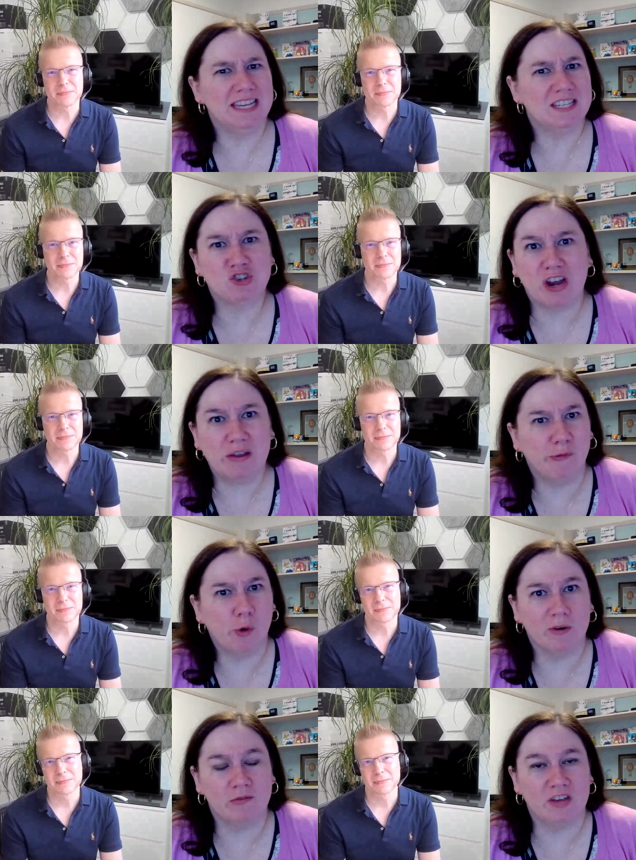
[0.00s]
Speaker 1: really
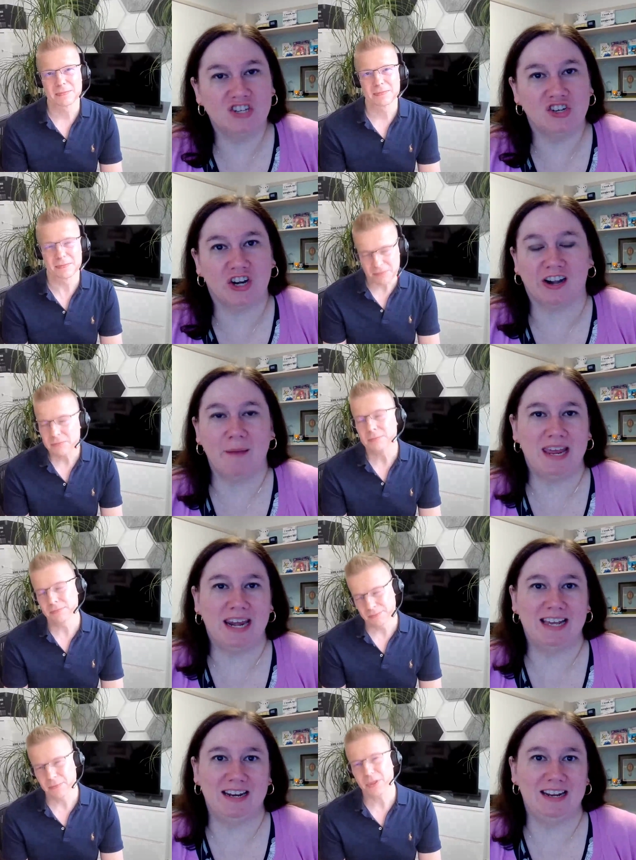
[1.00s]
straightforward feature. I
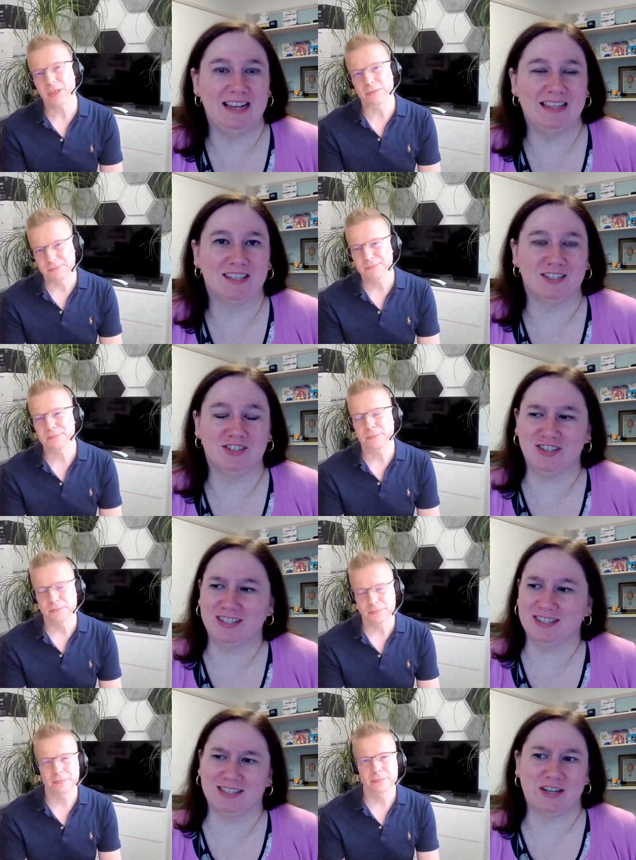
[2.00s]
mean, it it's
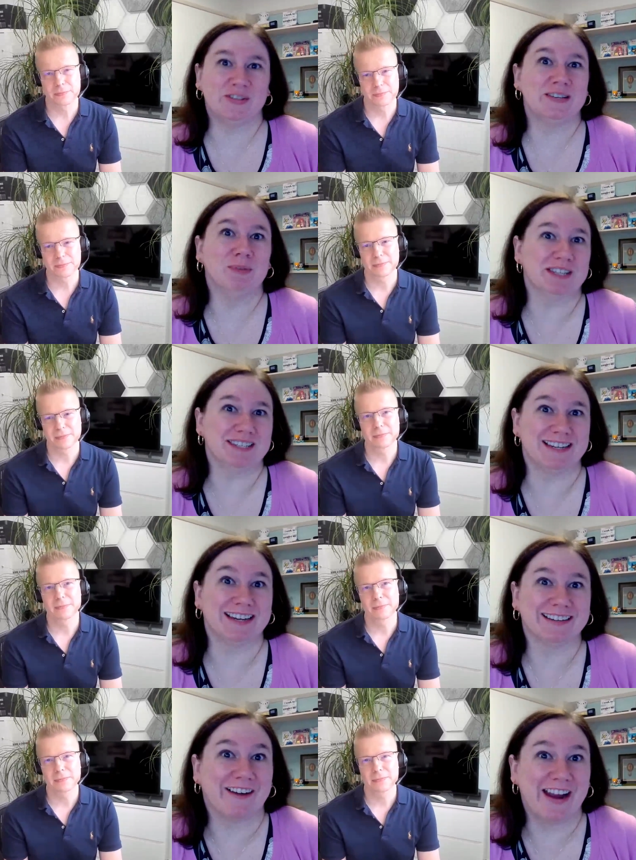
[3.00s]
just so
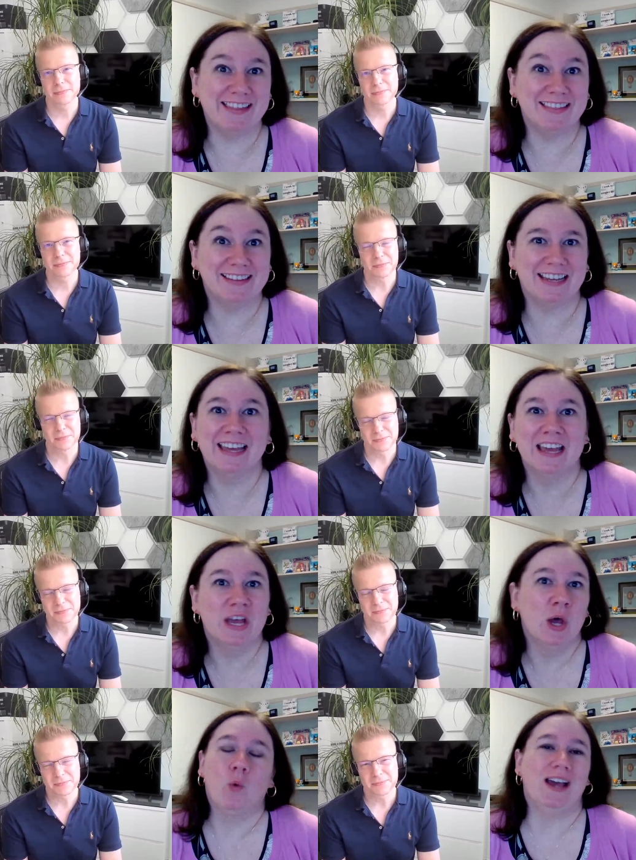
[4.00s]
simplistic, right? Like,
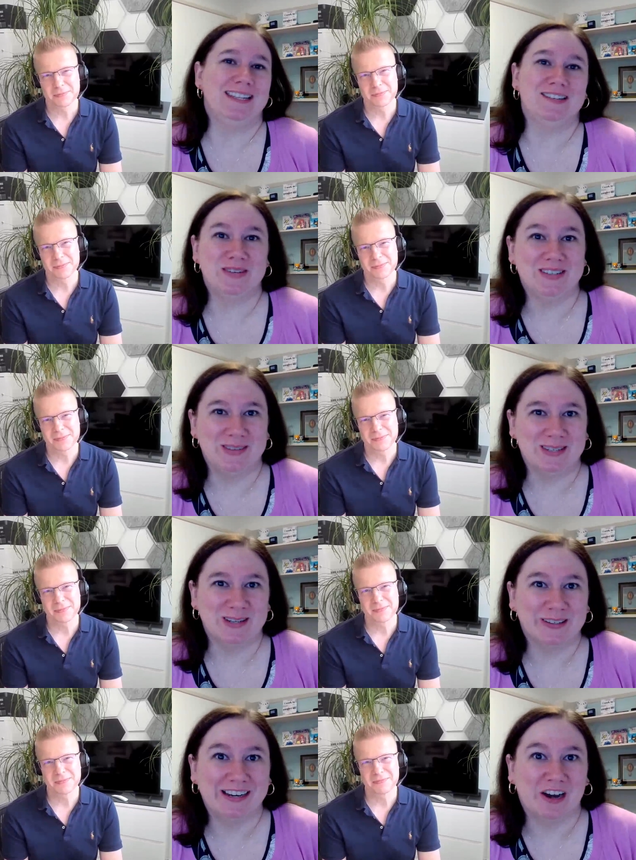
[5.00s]
why didn't we do this
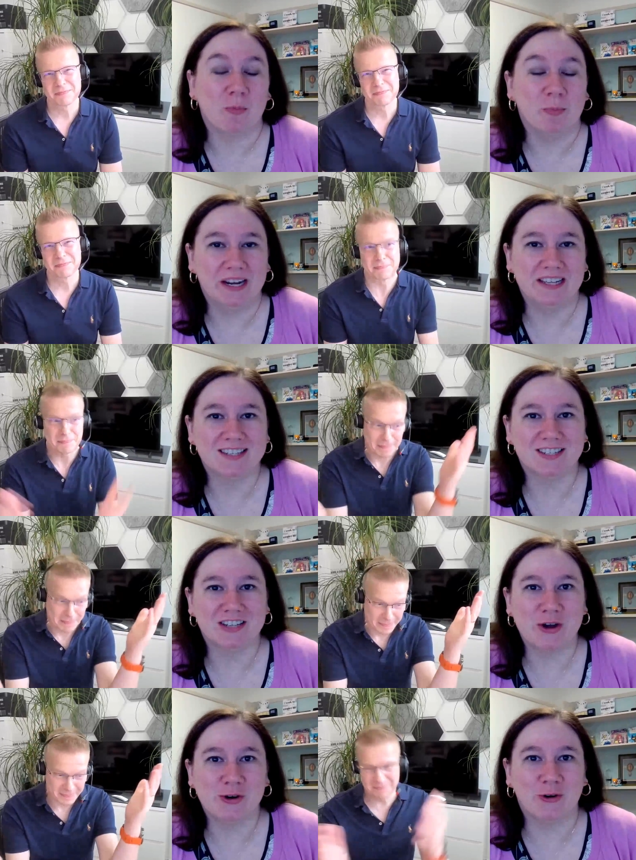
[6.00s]
earlier? But it's
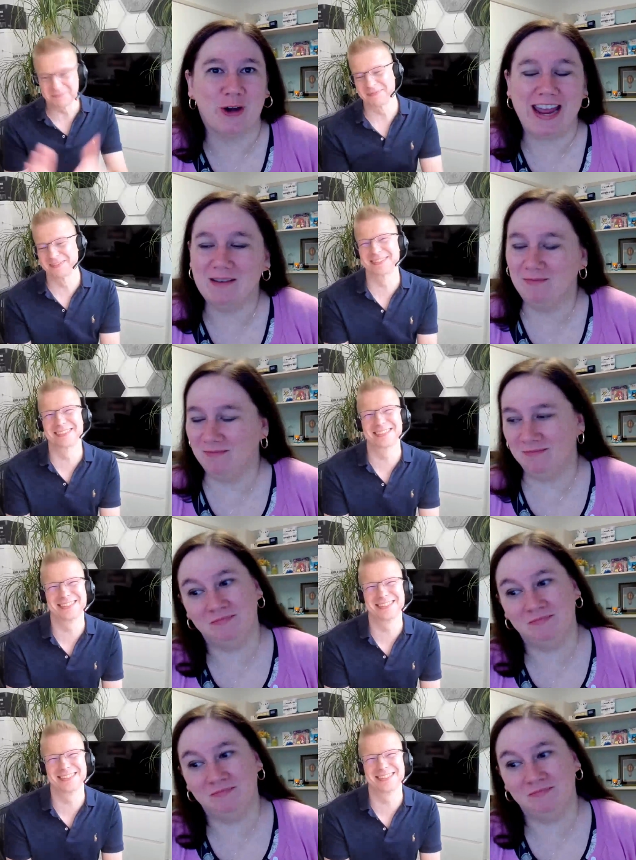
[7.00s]
so great,